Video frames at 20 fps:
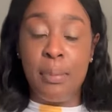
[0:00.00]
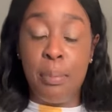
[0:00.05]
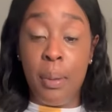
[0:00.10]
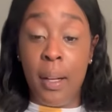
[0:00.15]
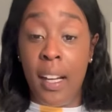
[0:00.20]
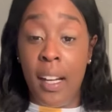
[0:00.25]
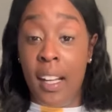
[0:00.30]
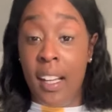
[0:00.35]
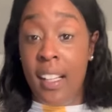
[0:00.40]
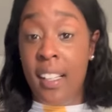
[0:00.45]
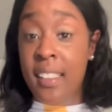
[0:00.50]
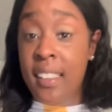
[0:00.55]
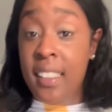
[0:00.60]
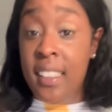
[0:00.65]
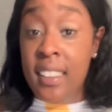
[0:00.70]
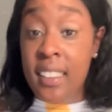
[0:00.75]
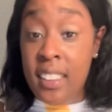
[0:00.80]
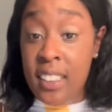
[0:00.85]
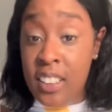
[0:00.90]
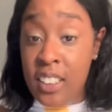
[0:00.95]
But
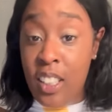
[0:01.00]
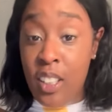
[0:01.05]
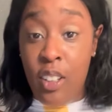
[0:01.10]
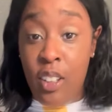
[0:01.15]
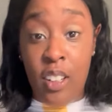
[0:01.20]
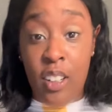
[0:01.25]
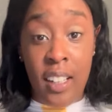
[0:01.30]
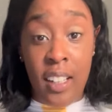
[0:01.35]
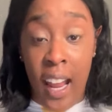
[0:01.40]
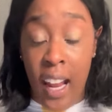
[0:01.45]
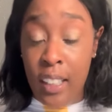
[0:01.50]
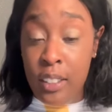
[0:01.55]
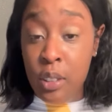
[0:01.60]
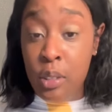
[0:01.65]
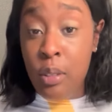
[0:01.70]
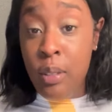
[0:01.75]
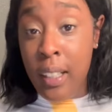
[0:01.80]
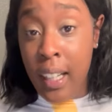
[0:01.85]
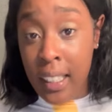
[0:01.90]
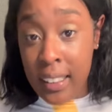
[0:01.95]
this is your girl
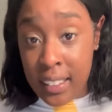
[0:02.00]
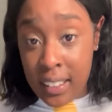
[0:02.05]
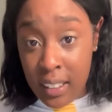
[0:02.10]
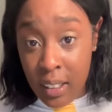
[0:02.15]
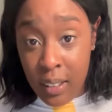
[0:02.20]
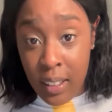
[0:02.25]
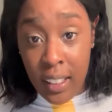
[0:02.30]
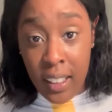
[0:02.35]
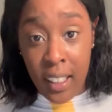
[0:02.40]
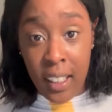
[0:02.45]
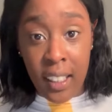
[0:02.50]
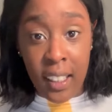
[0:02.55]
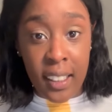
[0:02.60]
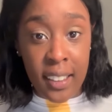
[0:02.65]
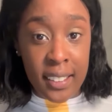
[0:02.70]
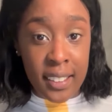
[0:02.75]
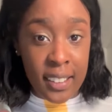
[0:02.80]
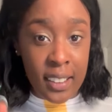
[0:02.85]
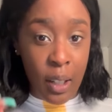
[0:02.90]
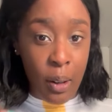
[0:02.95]
natural and I still look
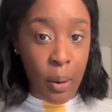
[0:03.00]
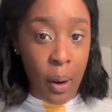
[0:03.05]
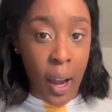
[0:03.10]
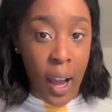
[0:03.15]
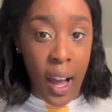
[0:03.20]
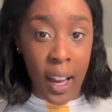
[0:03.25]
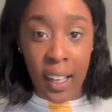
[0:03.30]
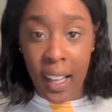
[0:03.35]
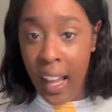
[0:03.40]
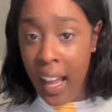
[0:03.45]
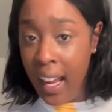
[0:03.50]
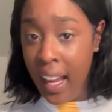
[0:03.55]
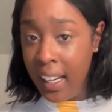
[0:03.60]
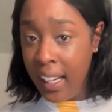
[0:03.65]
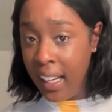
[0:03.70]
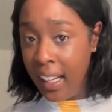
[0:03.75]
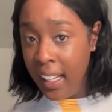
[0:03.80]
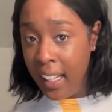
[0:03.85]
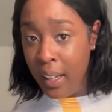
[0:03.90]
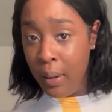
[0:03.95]
good. So holla at
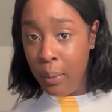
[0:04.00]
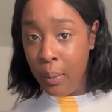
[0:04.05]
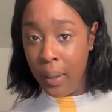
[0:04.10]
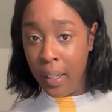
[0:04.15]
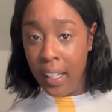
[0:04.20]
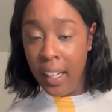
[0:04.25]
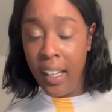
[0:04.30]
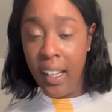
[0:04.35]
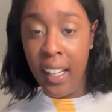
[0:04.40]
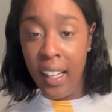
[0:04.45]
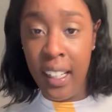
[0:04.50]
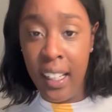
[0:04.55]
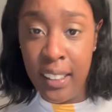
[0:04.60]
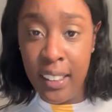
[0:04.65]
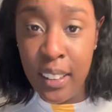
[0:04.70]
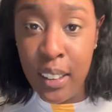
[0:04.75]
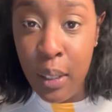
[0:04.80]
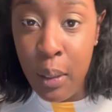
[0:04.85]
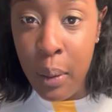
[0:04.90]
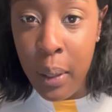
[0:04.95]
it, get with it, get
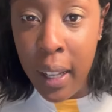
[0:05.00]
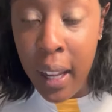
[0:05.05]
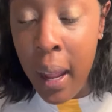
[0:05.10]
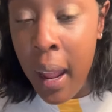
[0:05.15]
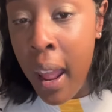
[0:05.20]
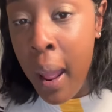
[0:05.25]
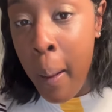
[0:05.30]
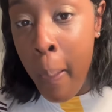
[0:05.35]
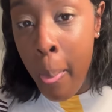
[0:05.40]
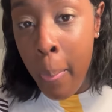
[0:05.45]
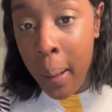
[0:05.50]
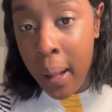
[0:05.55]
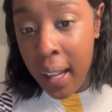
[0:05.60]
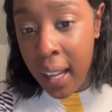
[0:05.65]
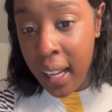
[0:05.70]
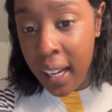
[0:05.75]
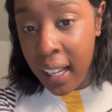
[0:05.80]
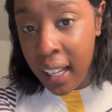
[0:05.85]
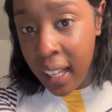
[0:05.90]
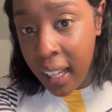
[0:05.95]
into it,
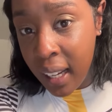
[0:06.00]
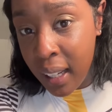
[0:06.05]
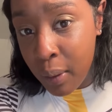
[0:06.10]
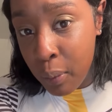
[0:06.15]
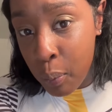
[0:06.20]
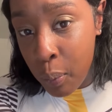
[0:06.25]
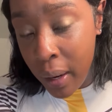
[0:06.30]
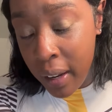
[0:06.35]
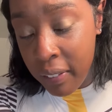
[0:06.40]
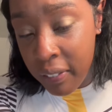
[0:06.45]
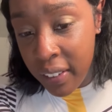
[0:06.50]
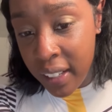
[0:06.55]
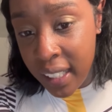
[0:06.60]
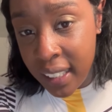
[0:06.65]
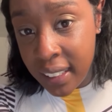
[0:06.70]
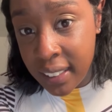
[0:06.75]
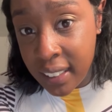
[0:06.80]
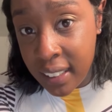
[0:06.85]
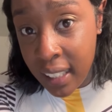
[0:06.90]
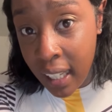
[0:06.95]
and look wait for
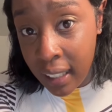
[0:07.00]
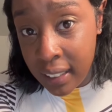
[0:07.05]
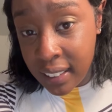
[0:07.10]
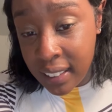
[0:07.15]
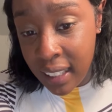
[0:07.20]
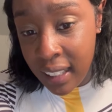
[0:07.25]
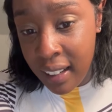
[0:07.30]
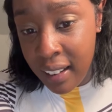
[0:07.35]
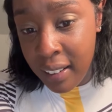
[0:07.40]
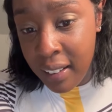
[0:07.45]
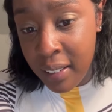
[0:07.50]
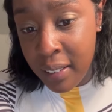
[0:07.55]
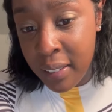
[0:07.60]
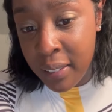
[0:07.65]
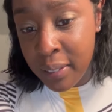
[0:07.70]
this next look.